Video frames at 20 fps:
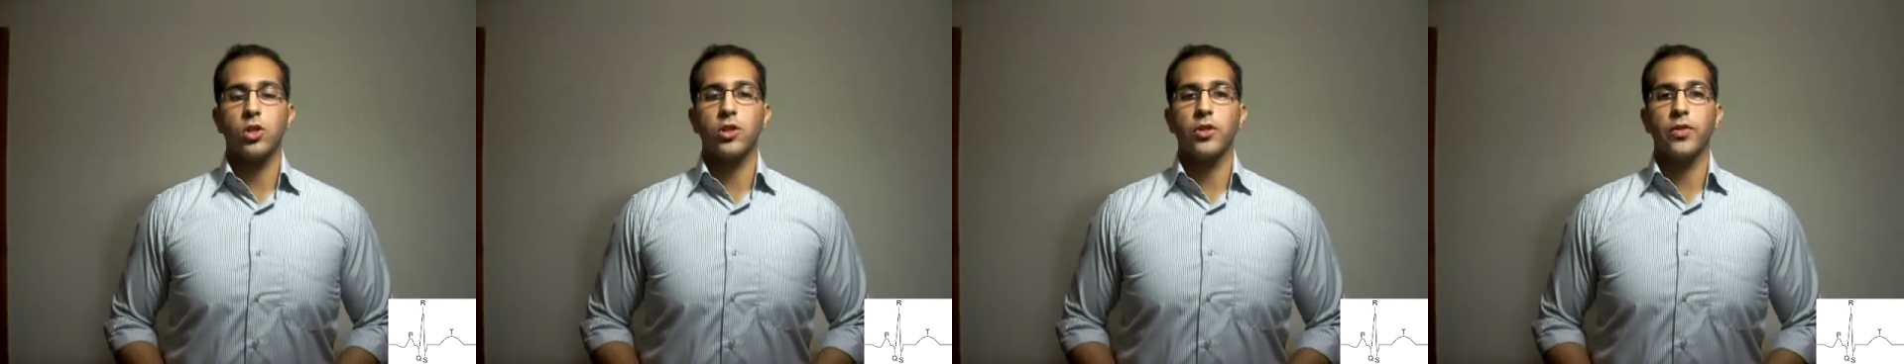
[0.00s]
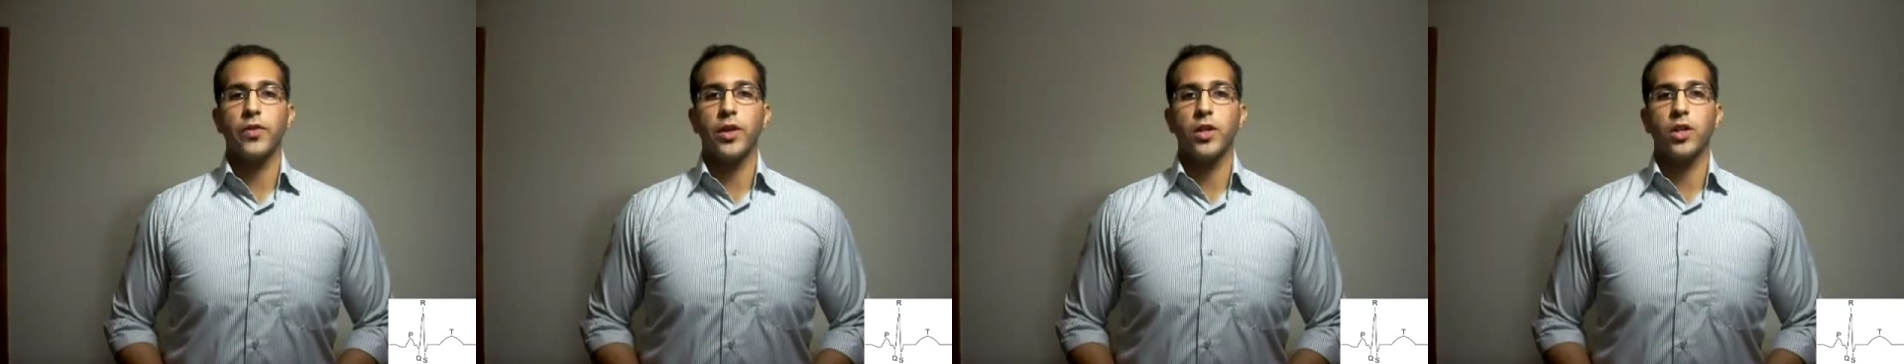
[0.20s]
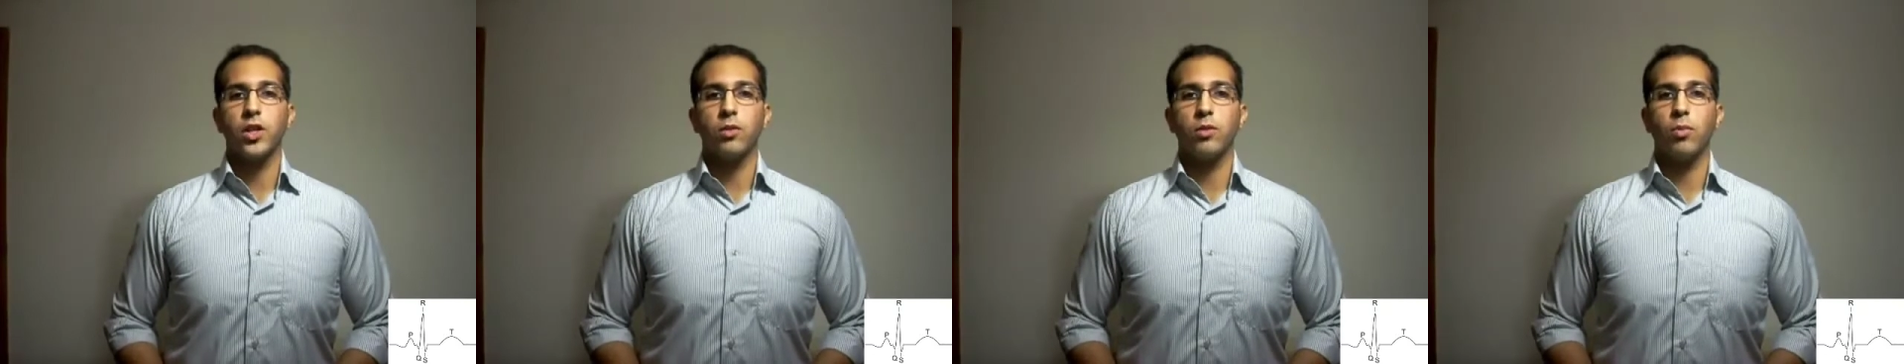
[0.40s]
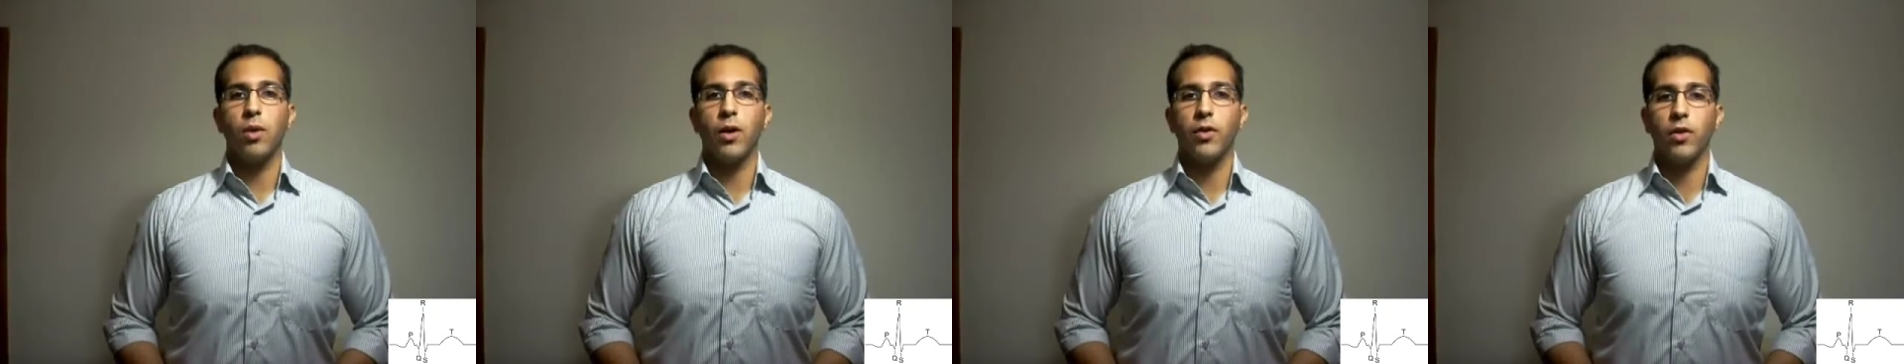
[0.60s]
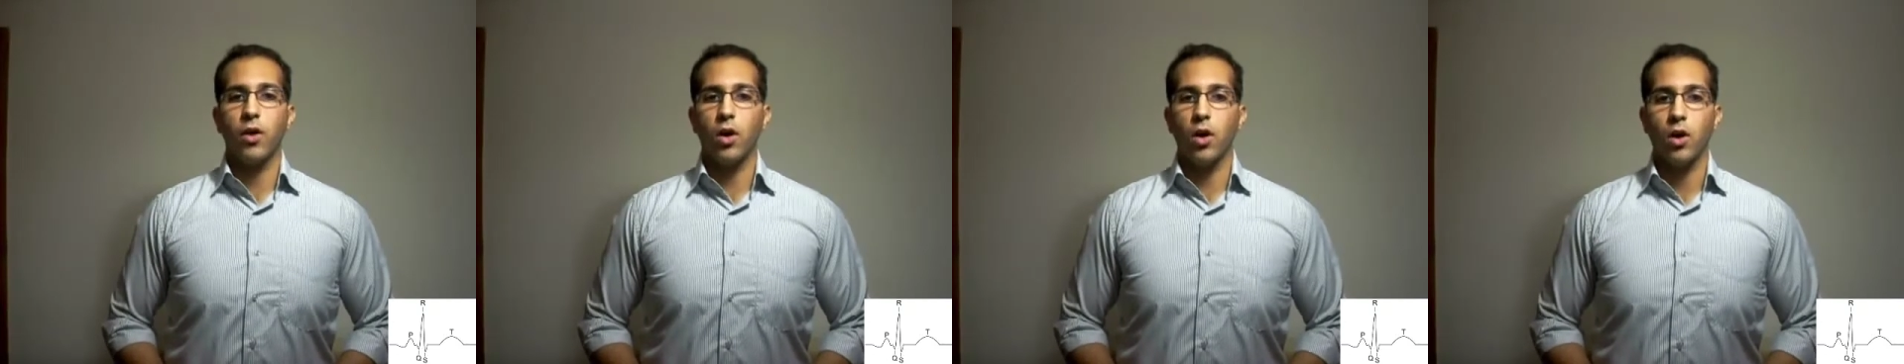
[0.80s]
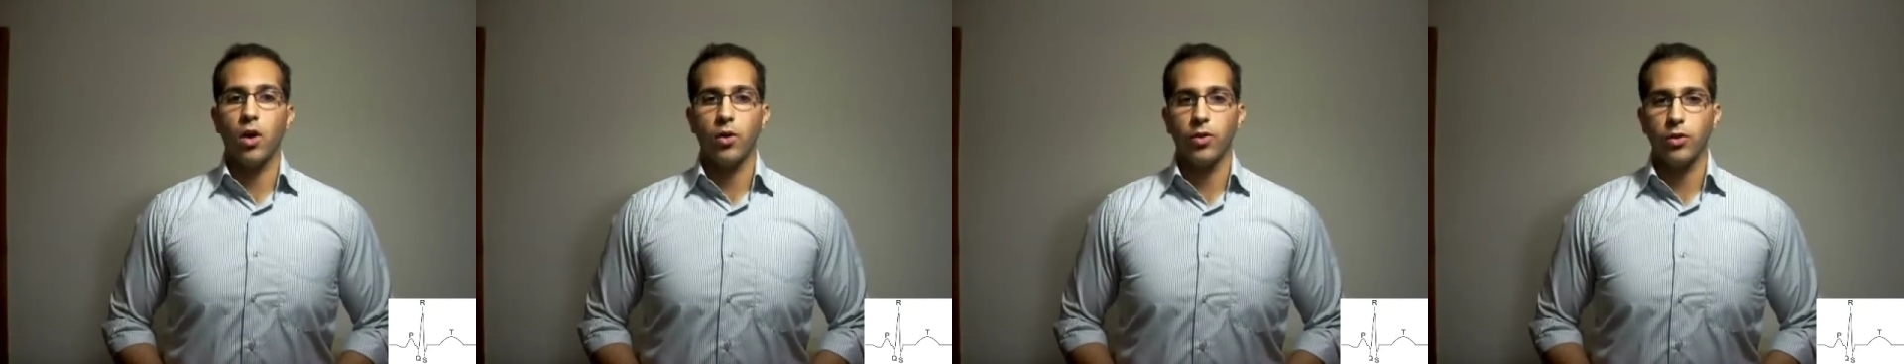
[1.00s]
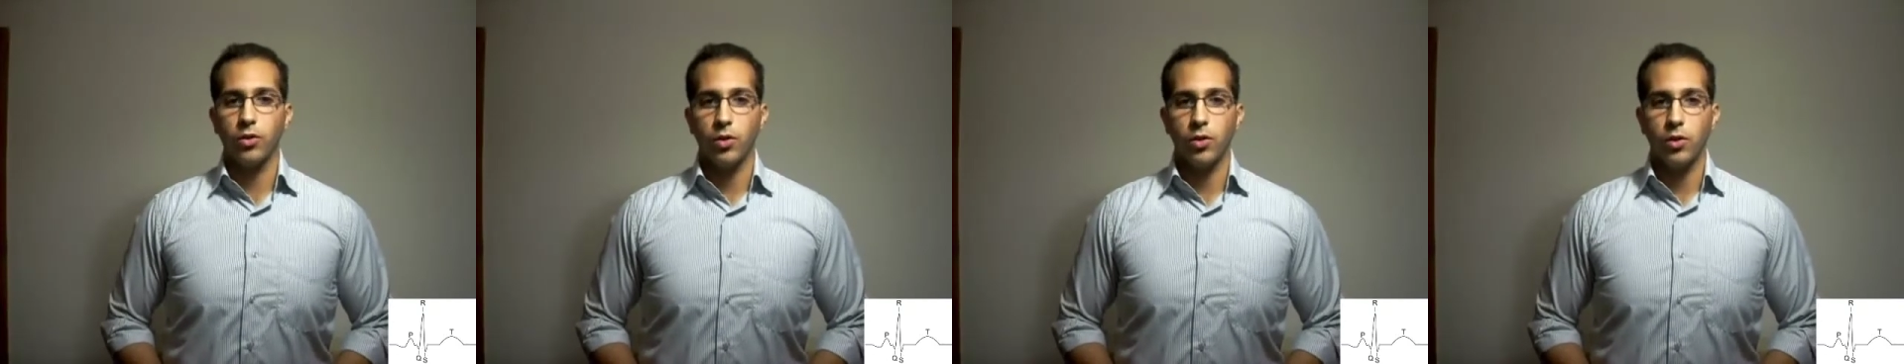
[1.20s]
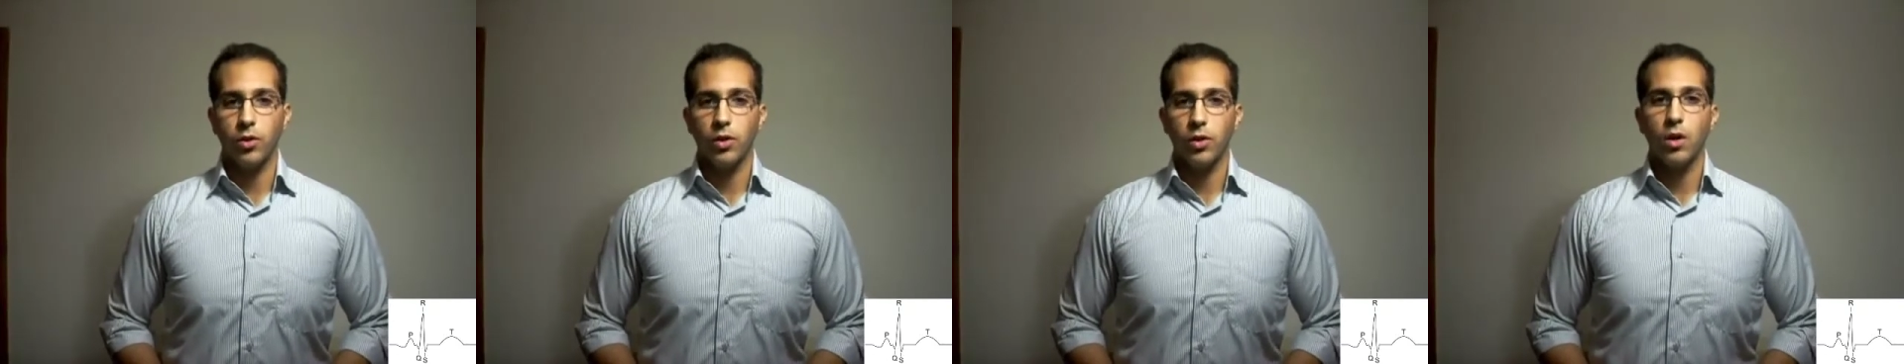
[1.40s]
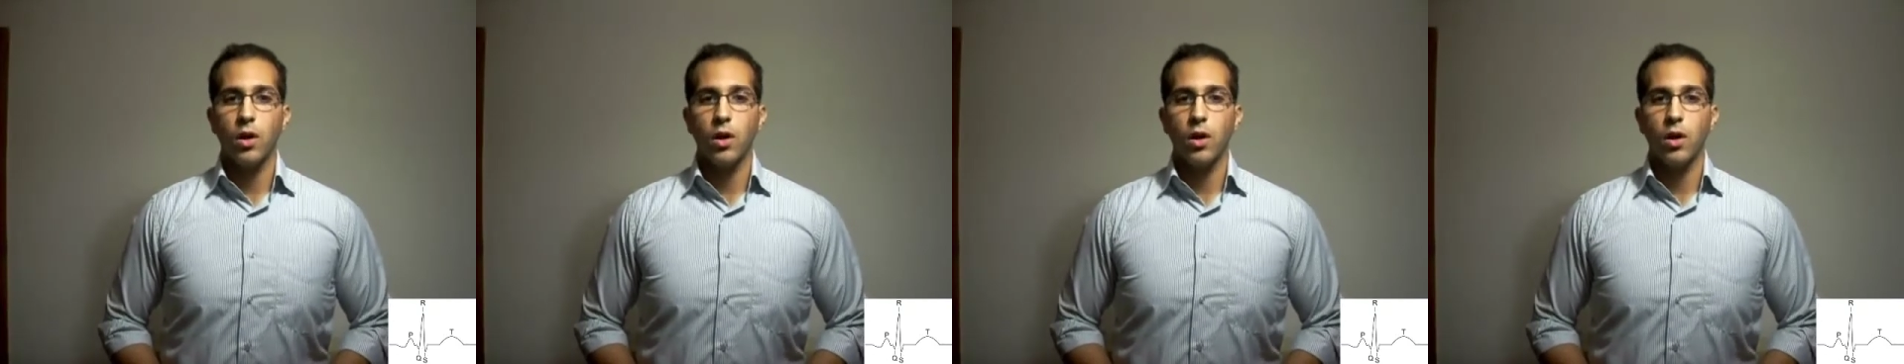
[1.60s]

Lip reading: generated by the heart.